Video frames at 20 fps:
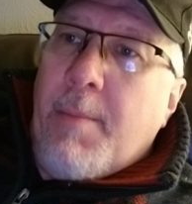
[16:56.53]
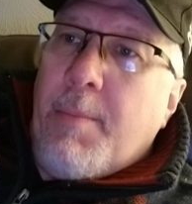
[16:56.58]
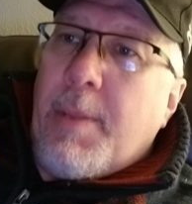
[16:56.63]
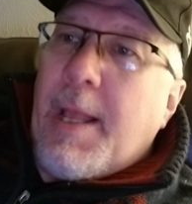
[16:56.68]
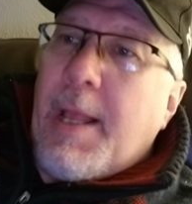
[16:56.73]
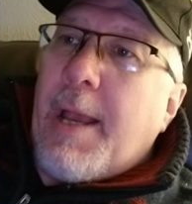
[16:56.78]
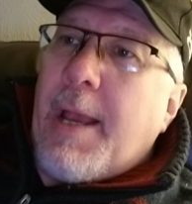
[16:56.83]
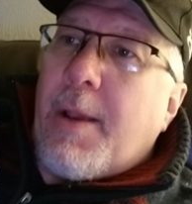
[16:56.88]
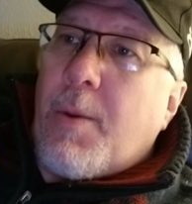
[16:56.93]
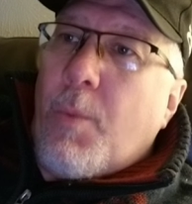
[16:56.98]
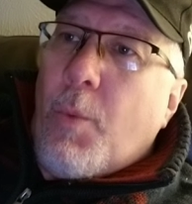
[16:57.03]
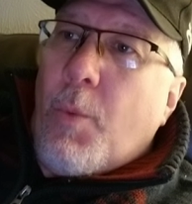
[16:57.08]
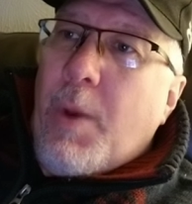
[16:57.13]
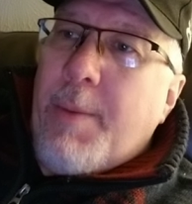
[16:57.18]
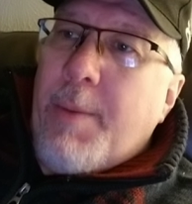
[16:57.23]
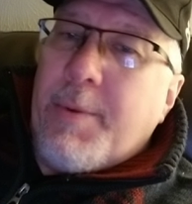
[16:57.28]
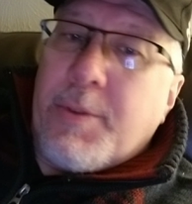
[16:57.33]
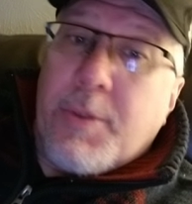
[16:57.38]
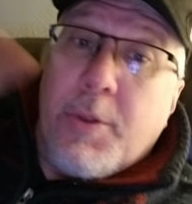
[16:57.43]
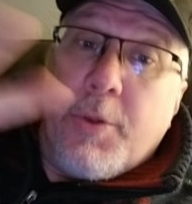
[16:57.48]
Black
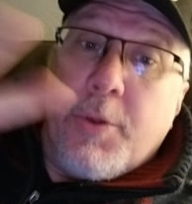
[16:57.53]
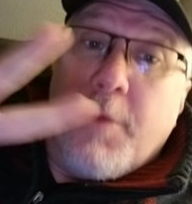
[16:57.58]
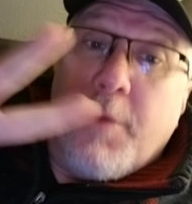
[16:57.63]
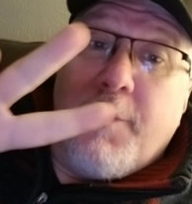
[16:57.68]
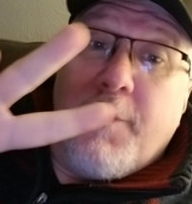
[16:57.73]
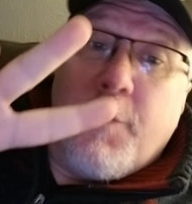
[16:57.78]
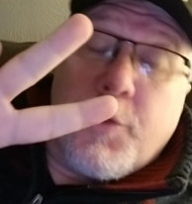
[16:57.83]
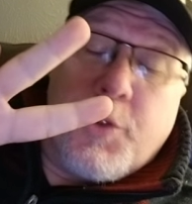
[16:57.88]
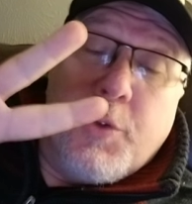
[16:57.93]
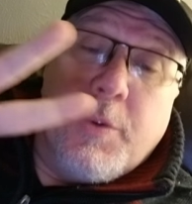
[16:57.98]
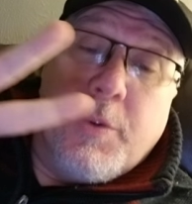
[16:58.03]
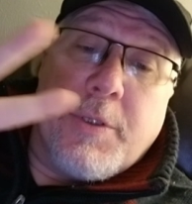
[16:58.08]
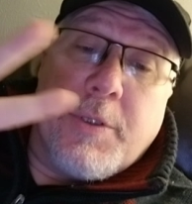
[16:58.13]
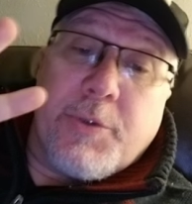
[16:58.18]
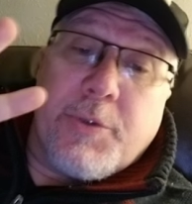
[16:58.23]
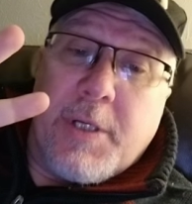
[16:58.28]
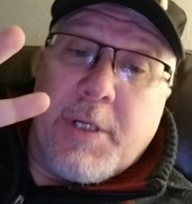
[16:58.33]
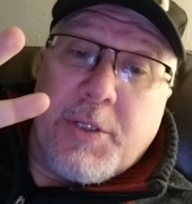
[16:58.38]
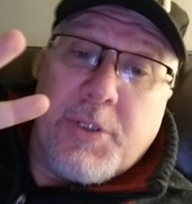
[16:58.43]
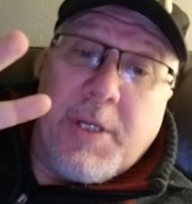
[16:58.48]
women, therefore 2
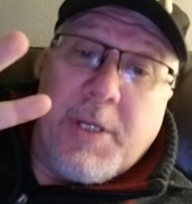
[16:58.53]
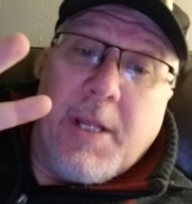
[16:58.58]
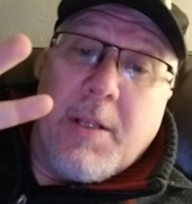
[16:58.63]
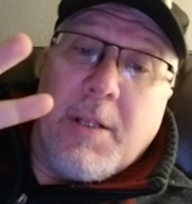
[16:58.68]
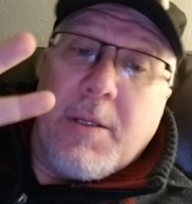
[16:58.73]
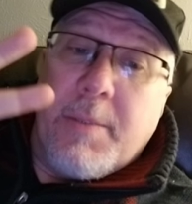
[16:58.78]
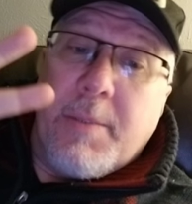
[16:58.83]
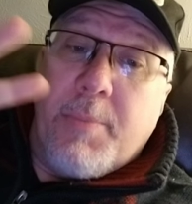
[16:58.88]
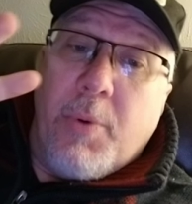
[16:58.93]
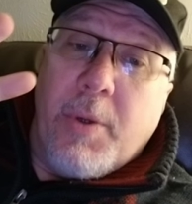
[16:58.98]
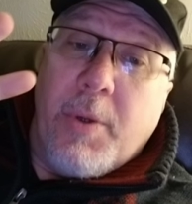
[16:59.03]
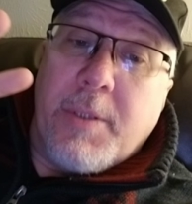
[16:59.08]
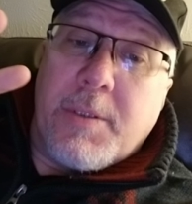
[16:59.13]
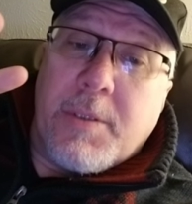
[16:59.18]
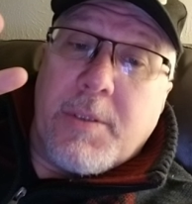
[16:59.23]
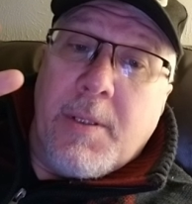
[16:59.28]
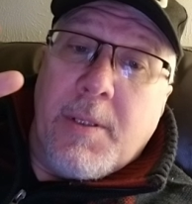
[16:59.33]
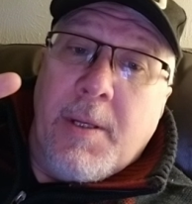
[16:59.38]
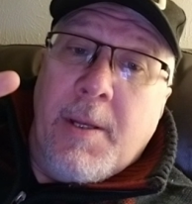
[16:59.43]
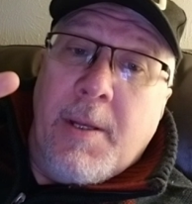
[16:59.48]
intersectionality
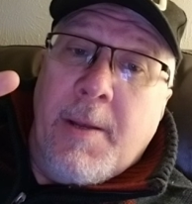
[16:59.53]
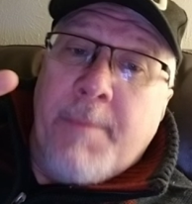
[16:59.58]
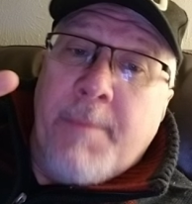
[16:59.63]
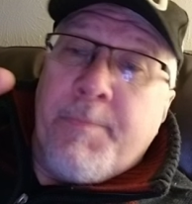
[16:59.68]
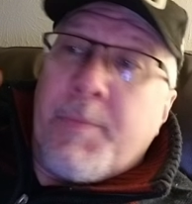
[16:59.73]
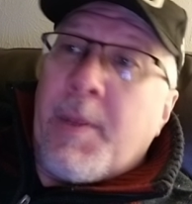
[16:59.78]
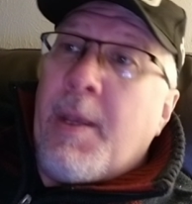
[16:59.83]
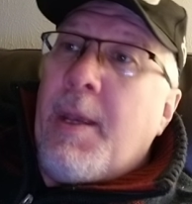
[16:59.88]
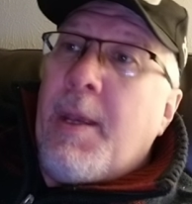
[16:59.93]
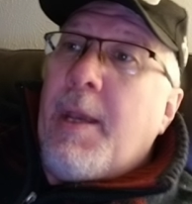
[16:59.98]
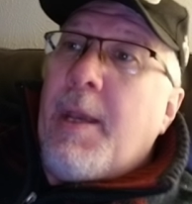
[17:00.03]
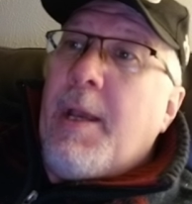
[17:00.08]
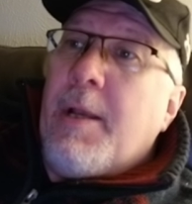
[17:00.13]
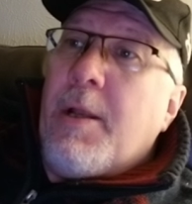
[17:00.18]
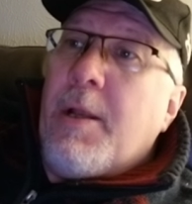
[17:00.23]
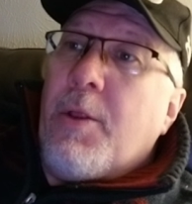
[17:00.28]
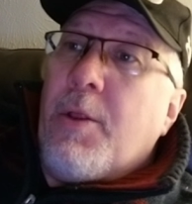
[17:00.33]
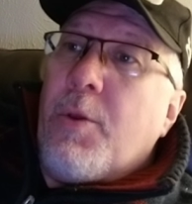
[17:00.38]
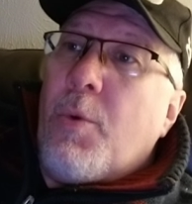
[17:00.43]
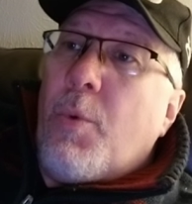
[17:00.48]
points.
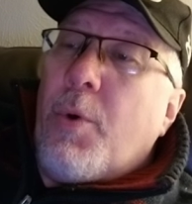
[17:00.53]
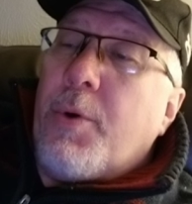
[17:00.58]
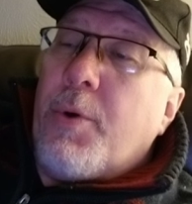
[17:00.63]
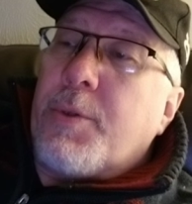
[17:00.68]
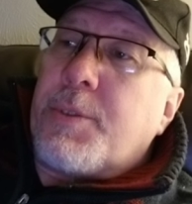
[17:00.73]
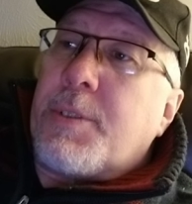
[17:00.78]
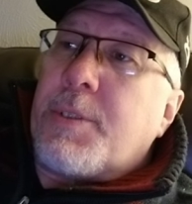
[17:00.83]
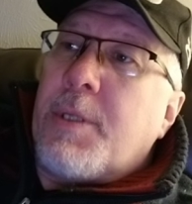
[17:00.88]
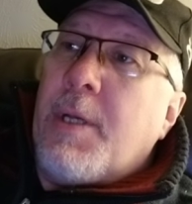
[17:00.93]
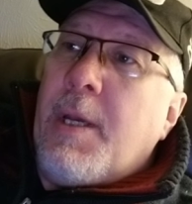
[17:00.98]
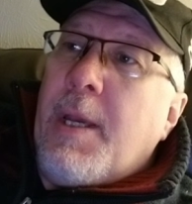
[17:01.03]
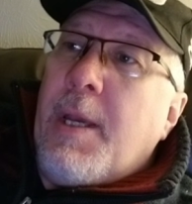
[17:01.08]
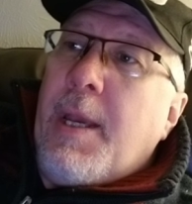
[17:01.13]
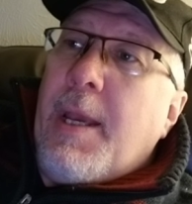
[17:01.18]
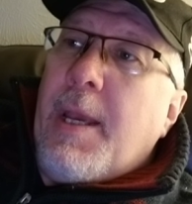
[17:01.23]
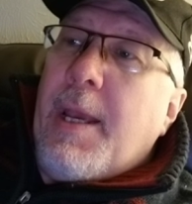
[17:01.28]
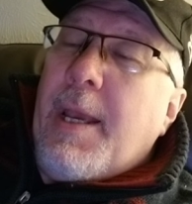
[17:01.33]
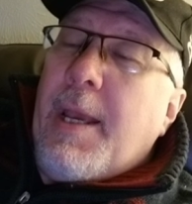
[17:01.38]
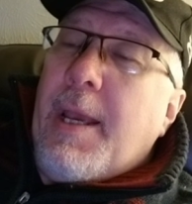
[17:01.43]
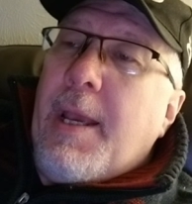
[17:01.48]
In other words,
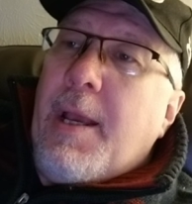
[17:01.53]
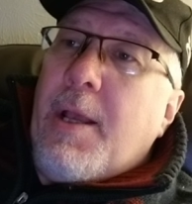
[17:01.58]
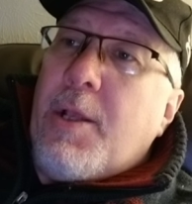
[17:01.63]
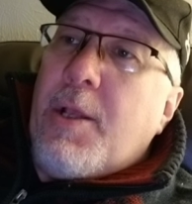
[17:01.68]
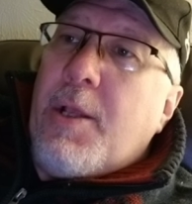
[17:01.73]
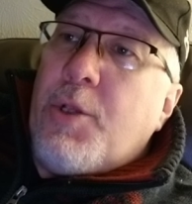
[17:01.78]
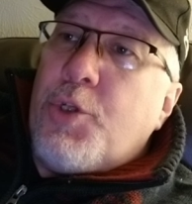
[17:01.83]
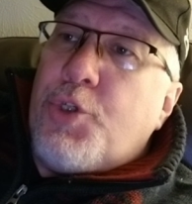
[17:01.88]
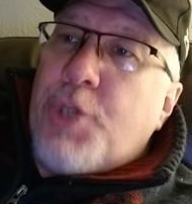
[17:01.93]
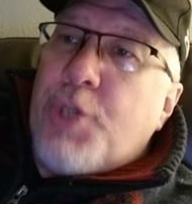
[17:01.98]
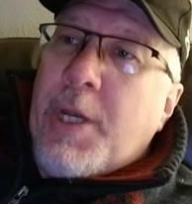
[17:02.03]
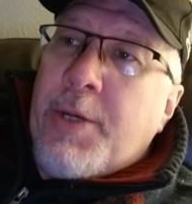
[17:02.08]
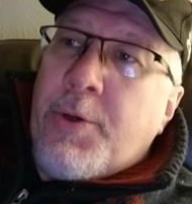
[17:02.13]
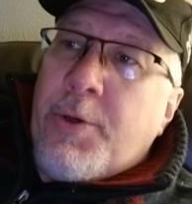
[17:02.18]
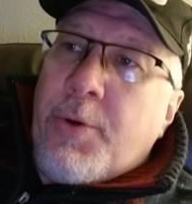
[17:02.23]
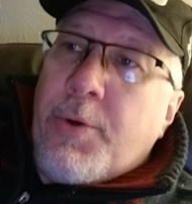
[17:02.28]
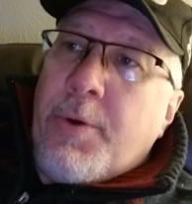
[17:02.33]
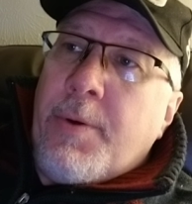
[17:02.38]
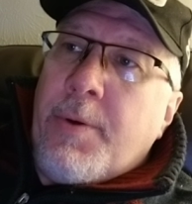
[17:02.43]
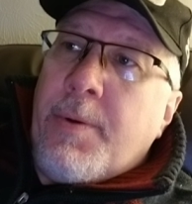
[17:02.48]

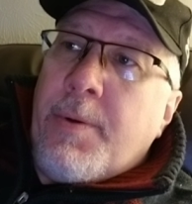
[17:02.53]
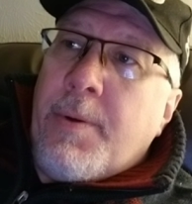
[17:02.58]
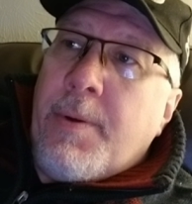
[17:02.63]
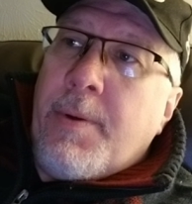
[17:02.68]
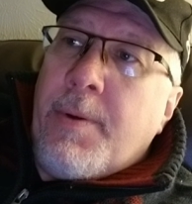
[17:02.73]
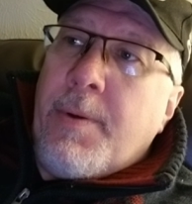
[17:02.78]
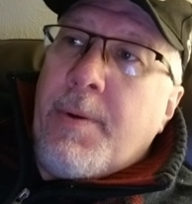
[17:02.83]
gender